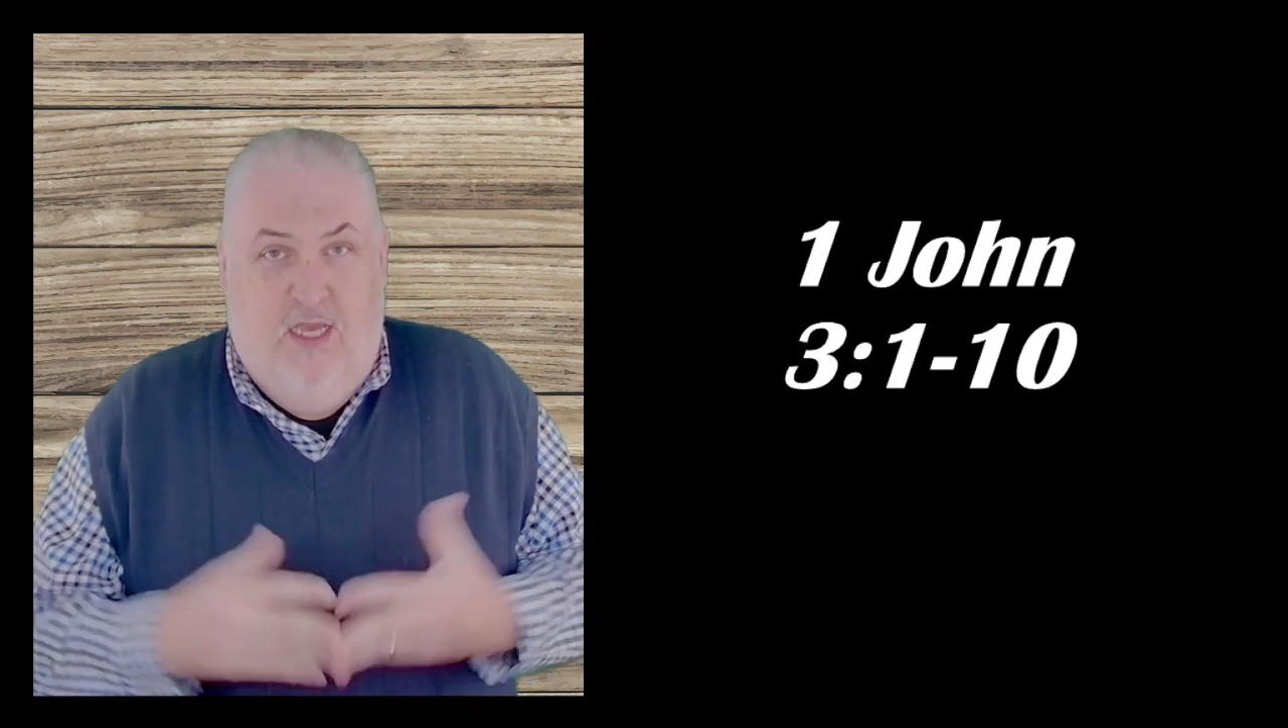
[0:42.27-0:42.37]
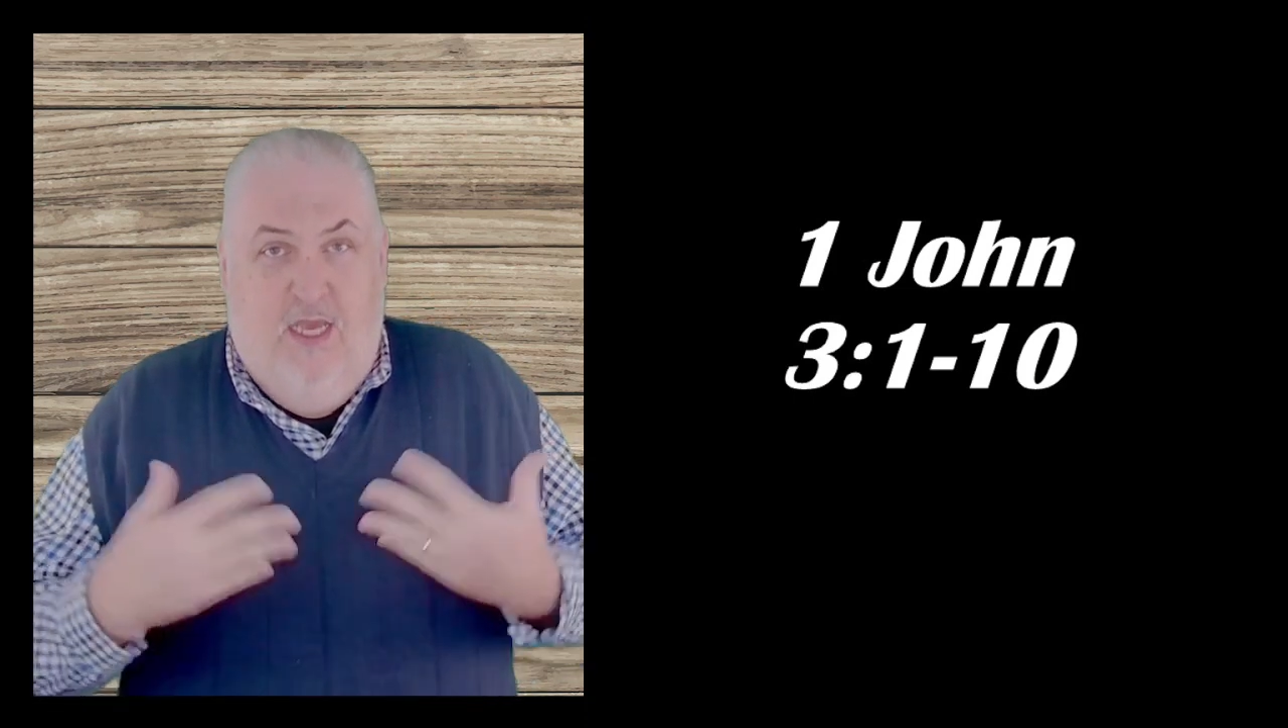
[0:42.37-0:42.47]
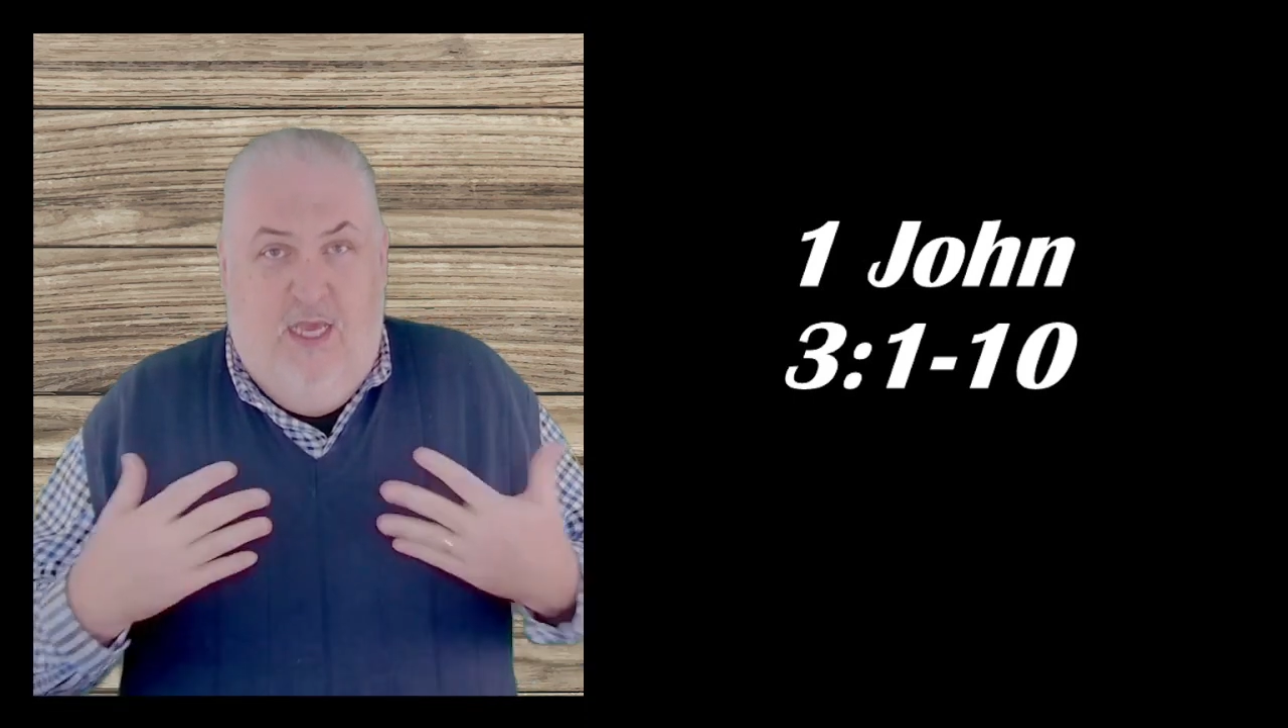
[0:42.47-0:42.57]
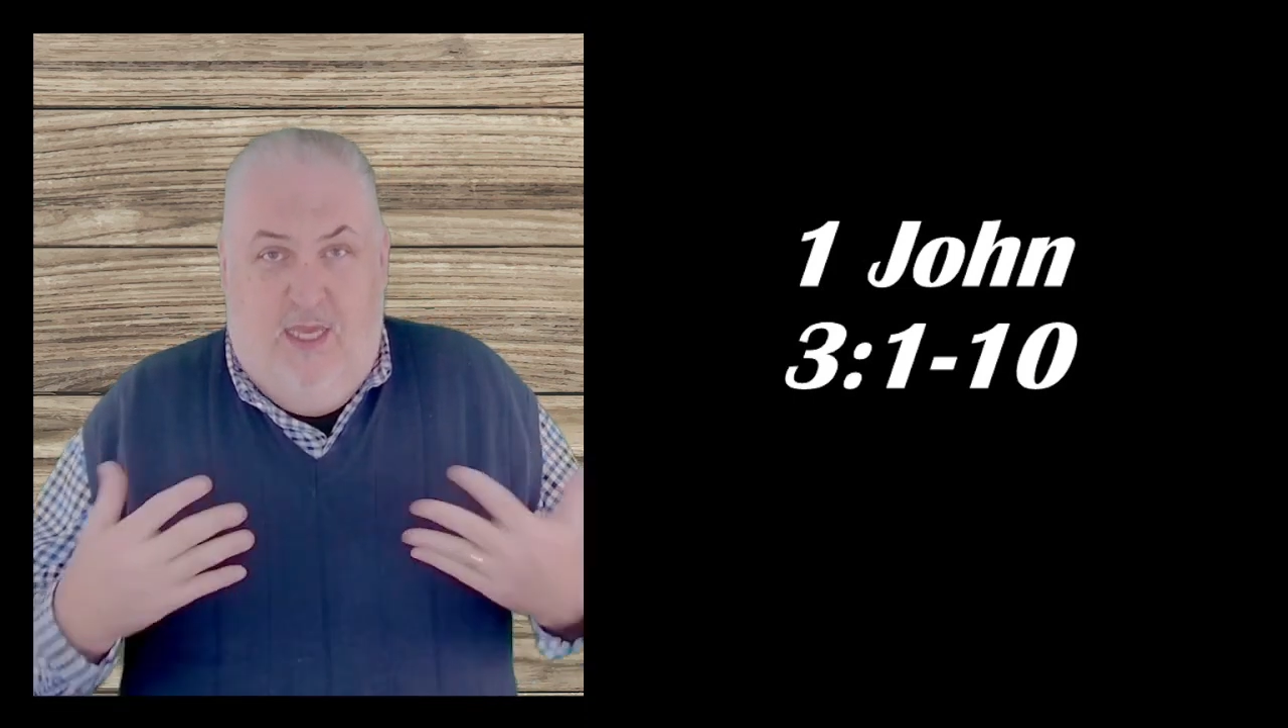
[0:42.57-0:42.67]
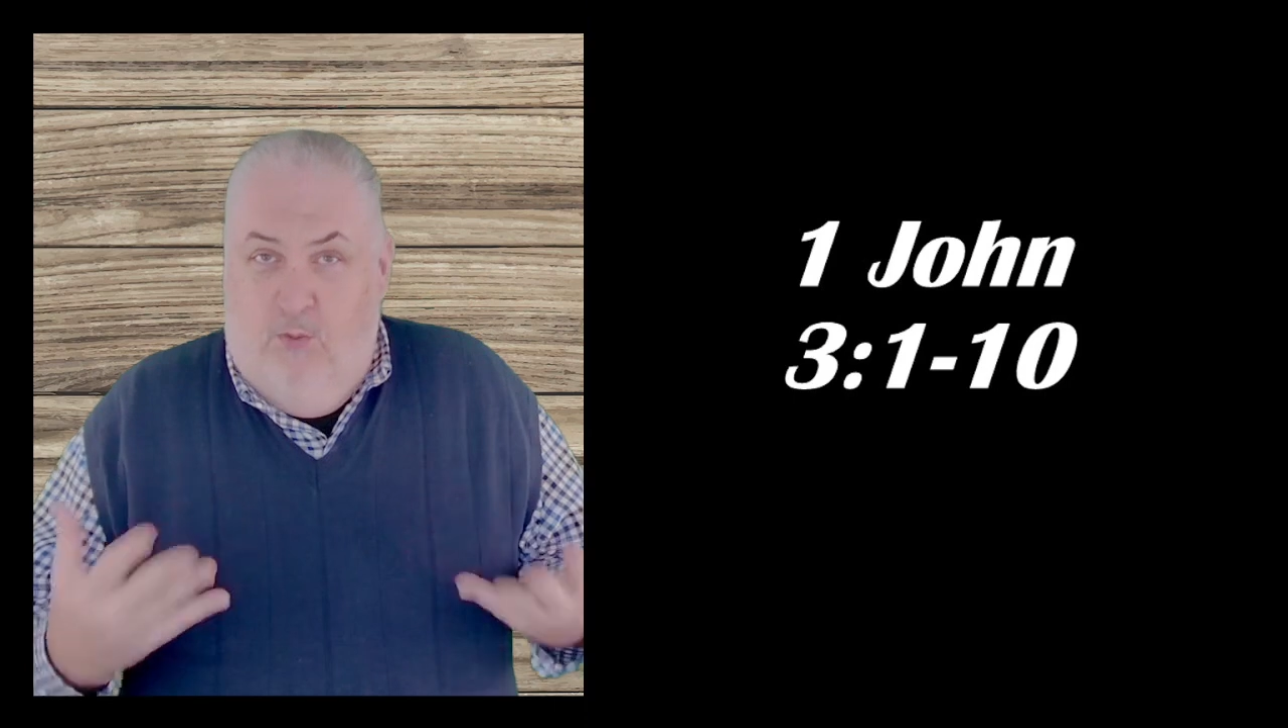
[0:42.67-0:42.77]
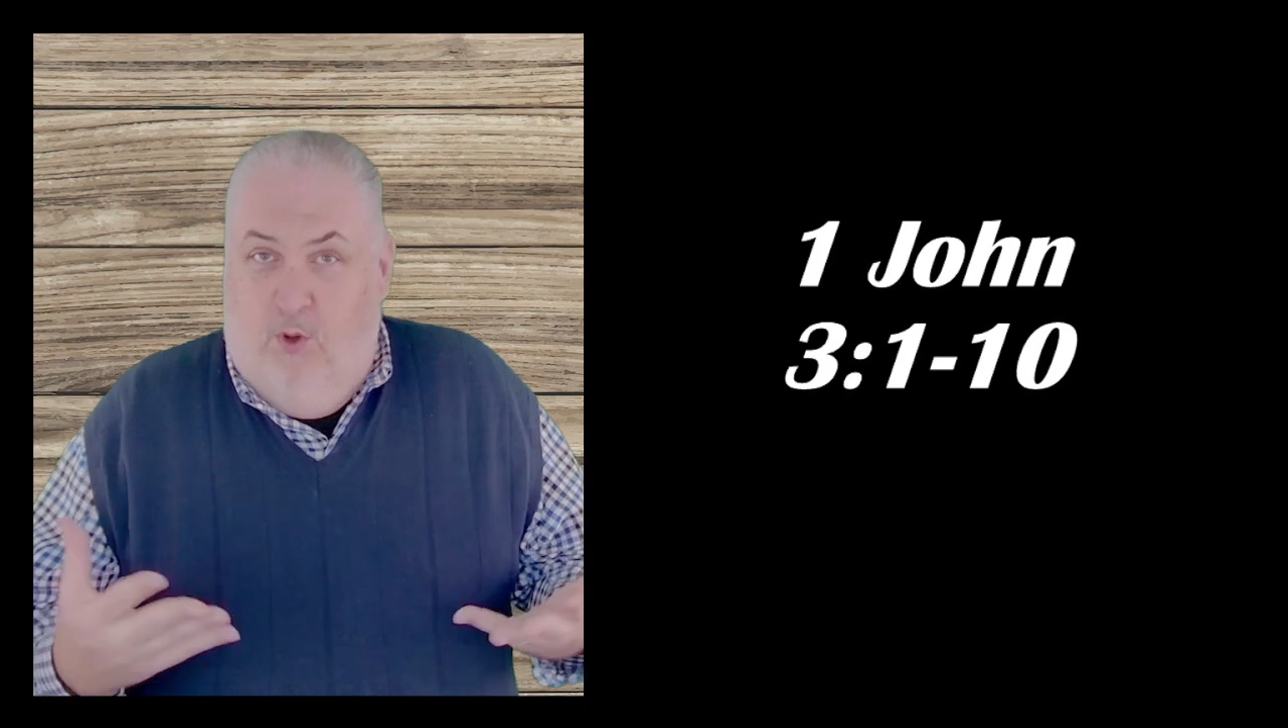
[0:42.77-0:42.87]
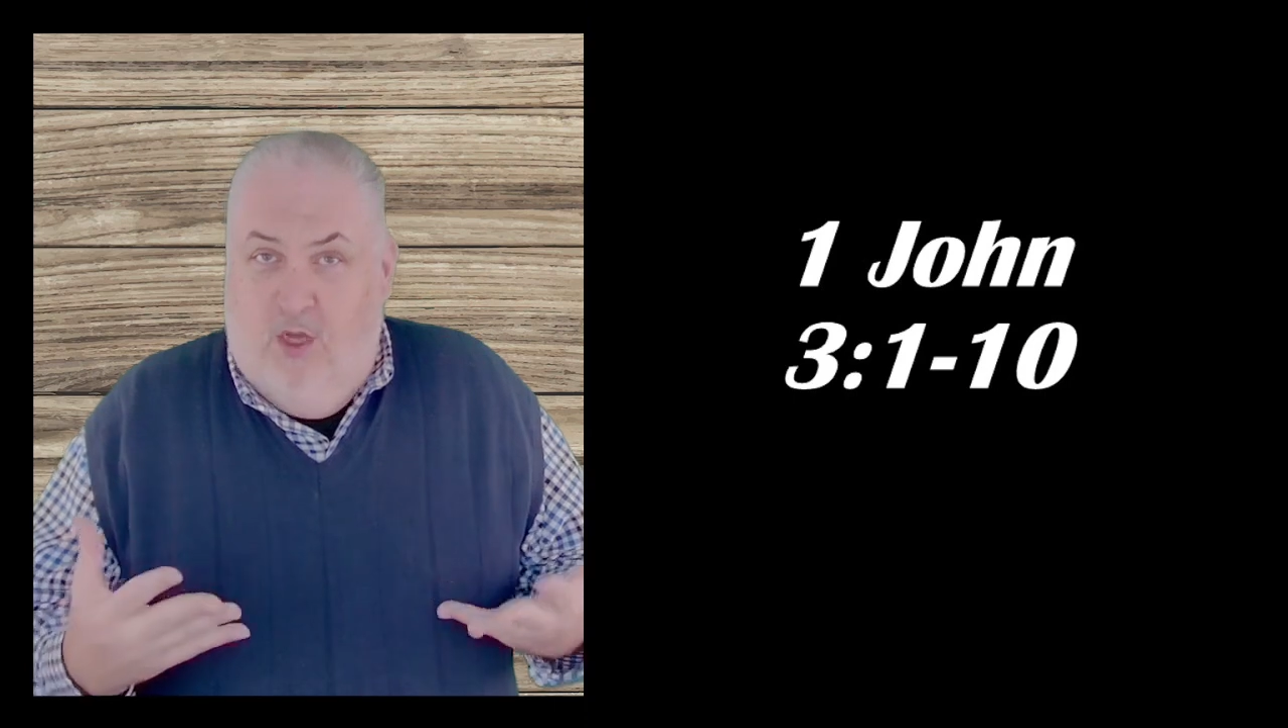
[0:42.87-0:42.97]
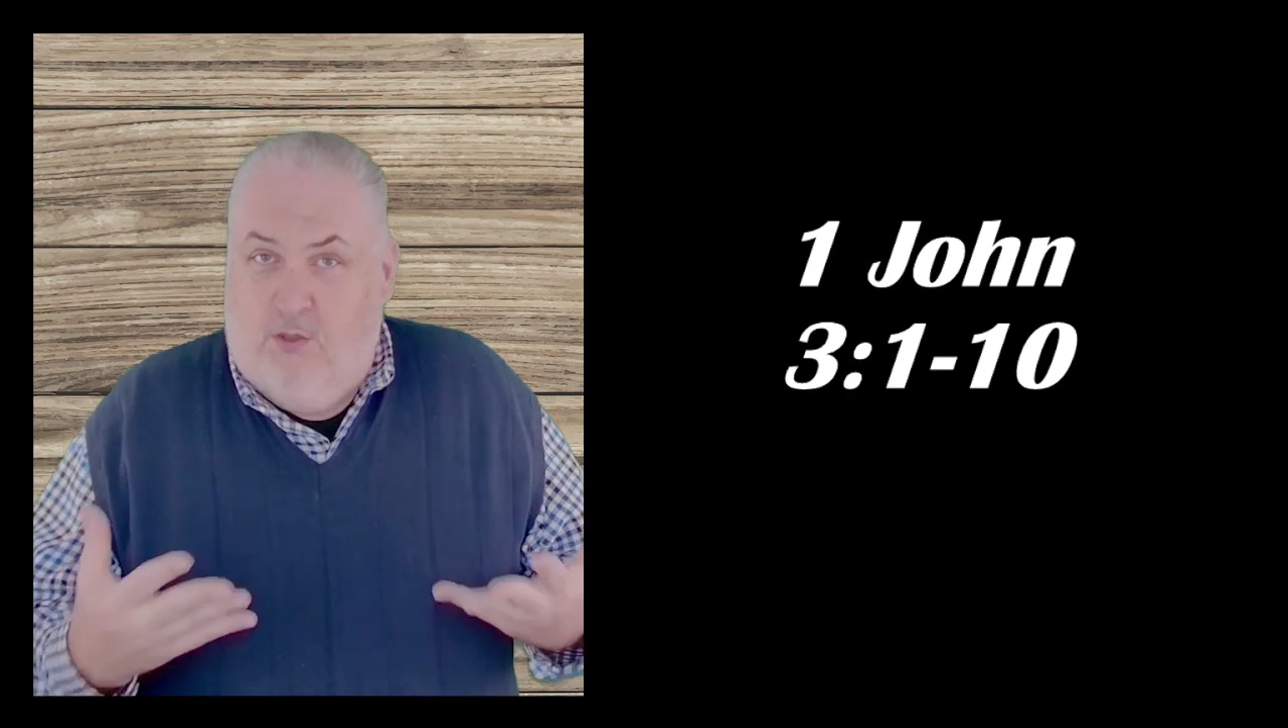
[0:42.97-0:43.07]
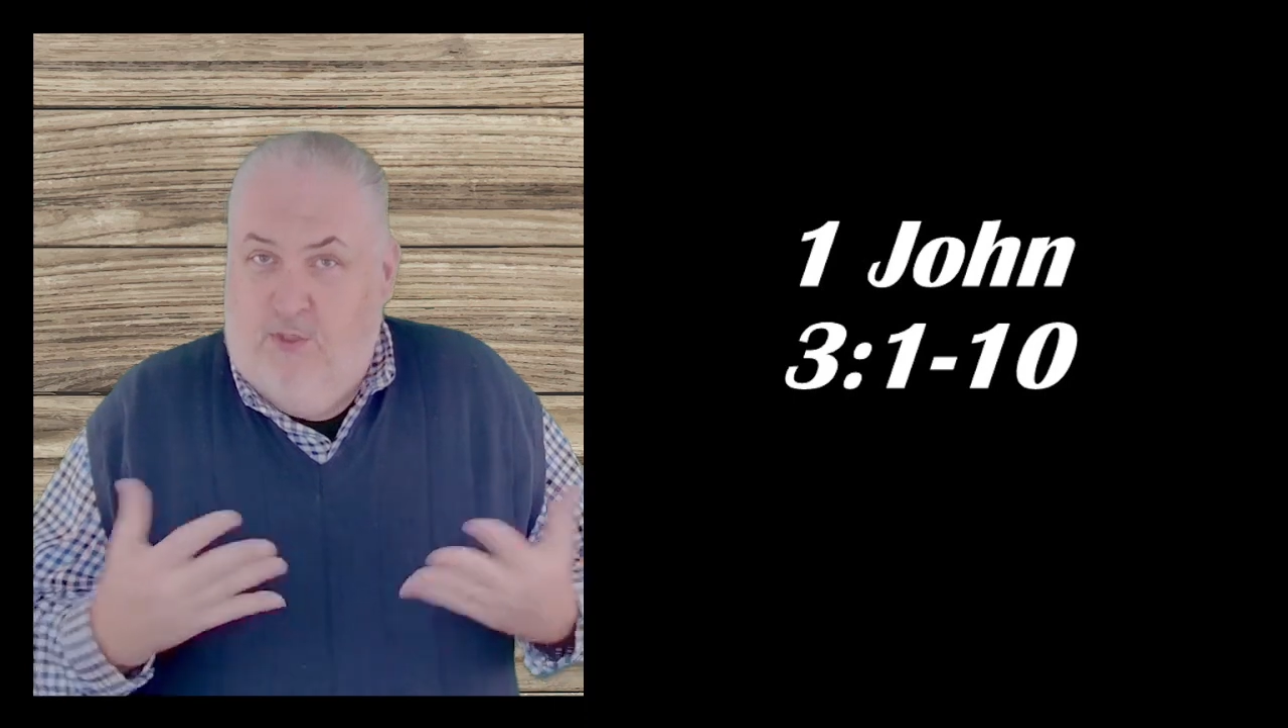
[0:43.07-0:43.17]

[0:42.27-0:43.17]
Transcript: He walked